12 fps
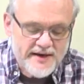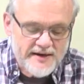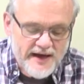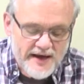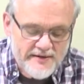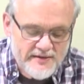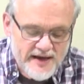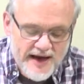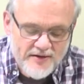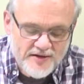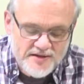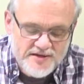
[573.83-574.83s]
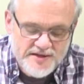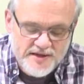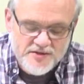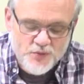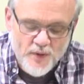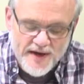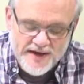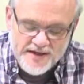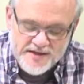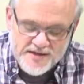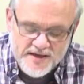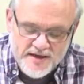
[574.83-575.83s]
I, I counted six
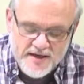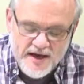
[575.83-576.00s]
ways